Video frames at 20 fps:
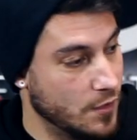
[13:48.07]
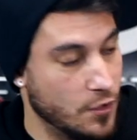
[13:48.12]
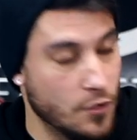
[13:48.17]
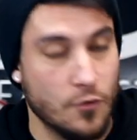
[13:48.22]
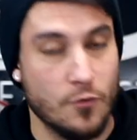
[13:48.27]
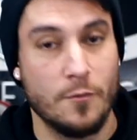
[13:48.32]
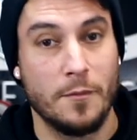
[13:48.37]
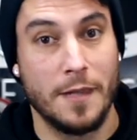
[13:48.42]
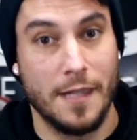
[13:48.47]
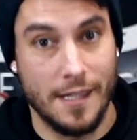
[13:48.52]

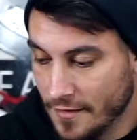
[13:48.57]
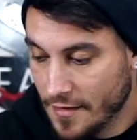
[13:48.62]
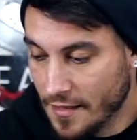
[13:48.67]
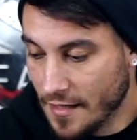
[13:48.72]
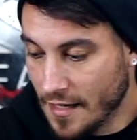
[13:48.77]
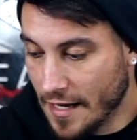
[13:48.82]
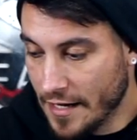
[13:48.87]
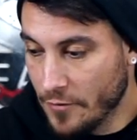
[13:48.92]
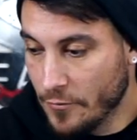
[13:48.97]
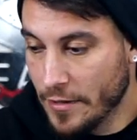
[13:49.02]
To me. It's a
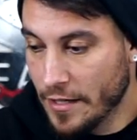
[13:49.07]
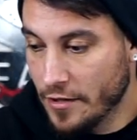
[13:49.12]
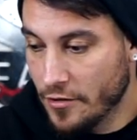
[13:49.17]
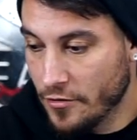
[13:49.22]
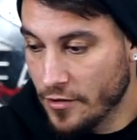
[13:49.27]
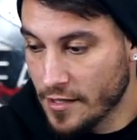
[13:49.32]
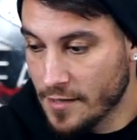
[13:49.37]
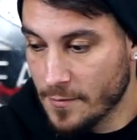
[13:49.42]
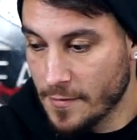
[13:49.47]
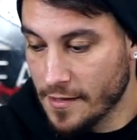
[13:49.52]
Nightwing
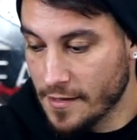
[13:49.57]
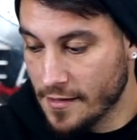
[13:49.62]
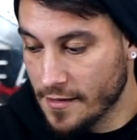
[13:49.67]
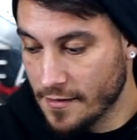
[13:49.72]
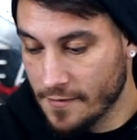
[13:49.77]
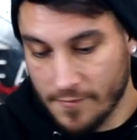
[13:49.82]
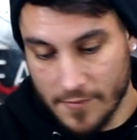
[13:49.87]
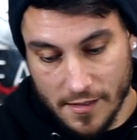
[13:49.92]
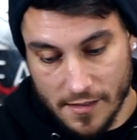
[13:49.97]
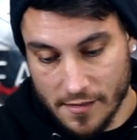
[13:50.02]
Christmas.
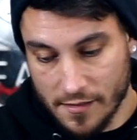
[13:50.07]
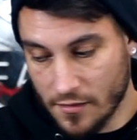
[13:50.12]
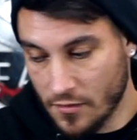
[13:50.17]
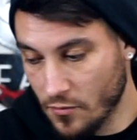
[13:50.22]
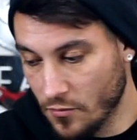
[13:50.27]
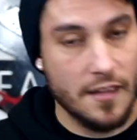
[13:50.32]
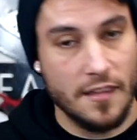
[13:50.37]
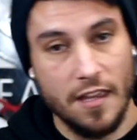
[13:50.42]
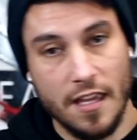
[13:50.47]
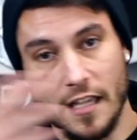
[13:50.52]
This is
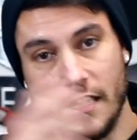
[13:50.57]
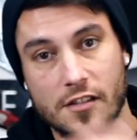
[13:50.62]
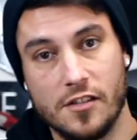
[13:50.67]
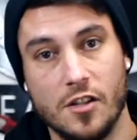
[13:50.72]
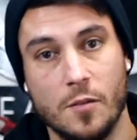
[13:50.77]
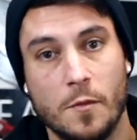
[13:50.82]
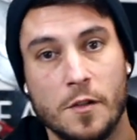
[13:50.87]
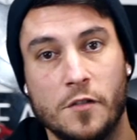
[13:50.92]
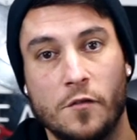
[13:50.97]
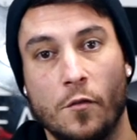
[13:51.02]
cool. Thank you
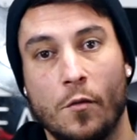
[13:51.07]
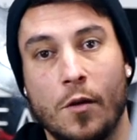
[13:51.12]
so much for